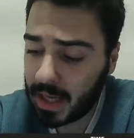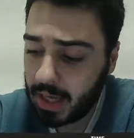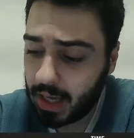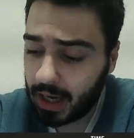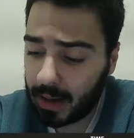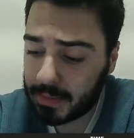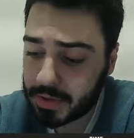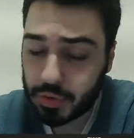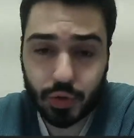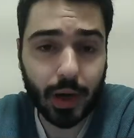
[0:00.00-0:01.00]

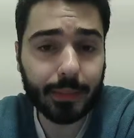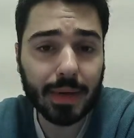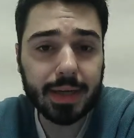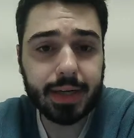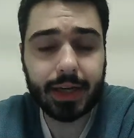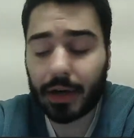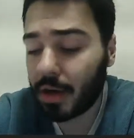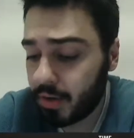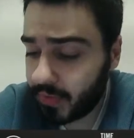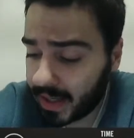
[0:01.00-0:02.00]
So join Brendan here
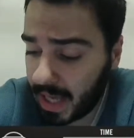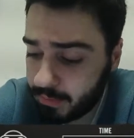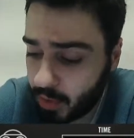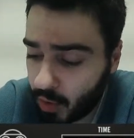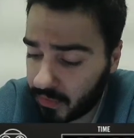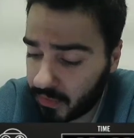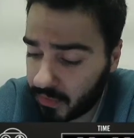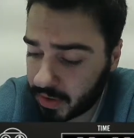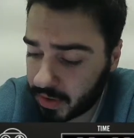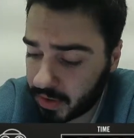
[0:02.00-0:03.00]
on the Game
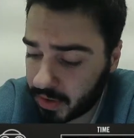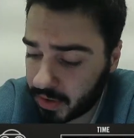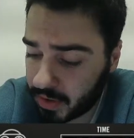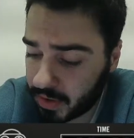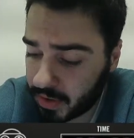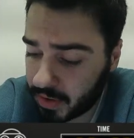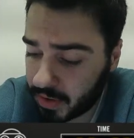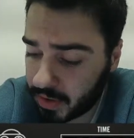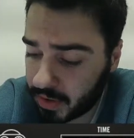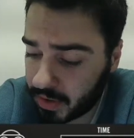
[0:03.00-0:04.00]
Over Winnipeg YouTube
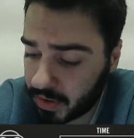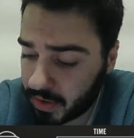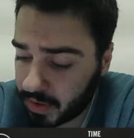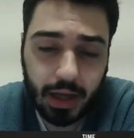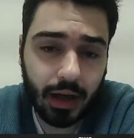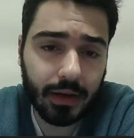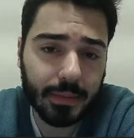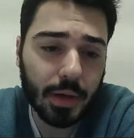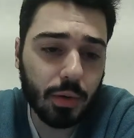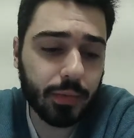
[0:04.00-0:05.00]
channel,
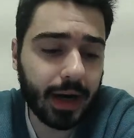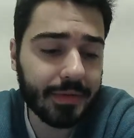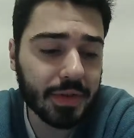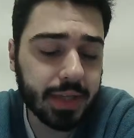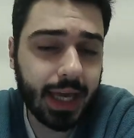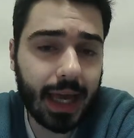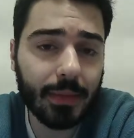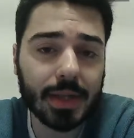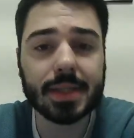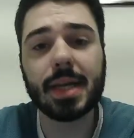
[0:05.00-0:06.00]
right after the game
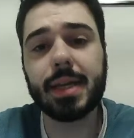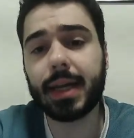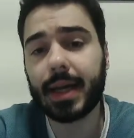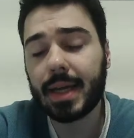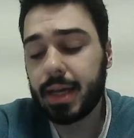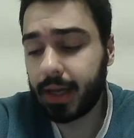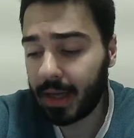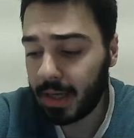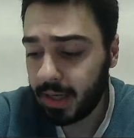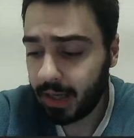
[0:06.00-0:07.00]
on Sunday.
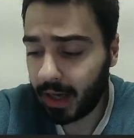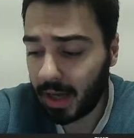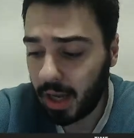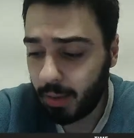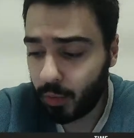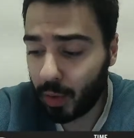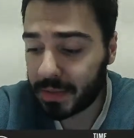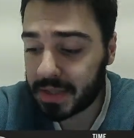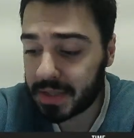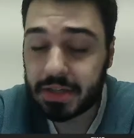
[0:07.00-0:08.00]
We hope
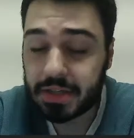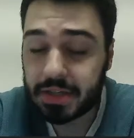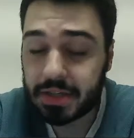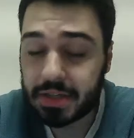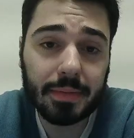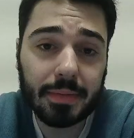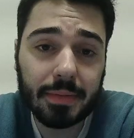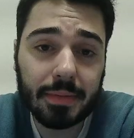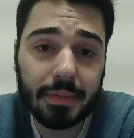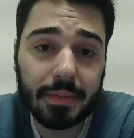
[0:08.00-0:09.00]
to see you here.
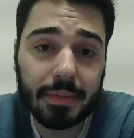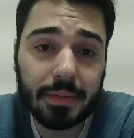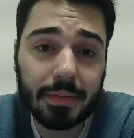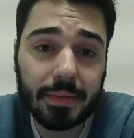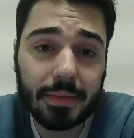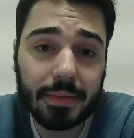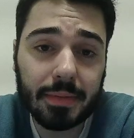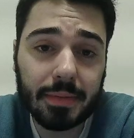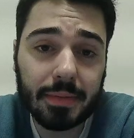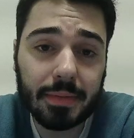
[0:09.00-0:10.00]
Take
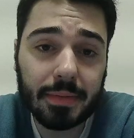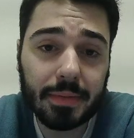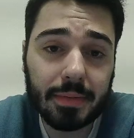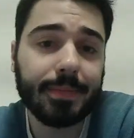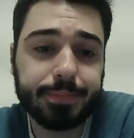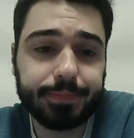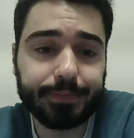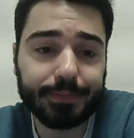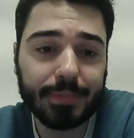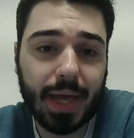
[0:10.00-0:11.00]
care, everybody,
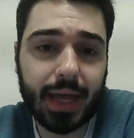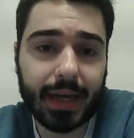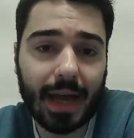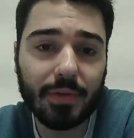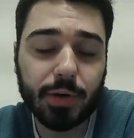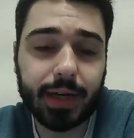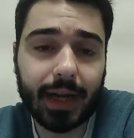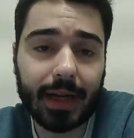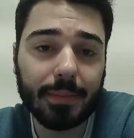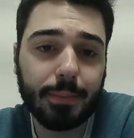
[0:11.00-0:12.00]
and have a great
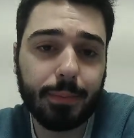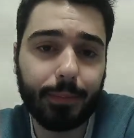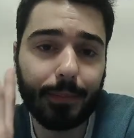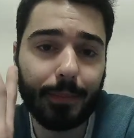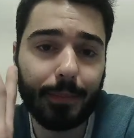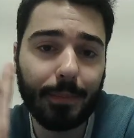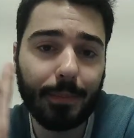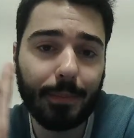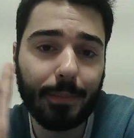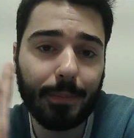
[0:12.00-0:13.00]
night.
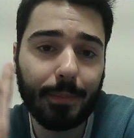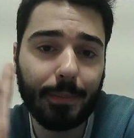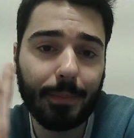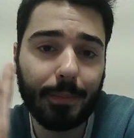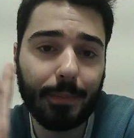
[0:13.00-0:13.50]
Peace.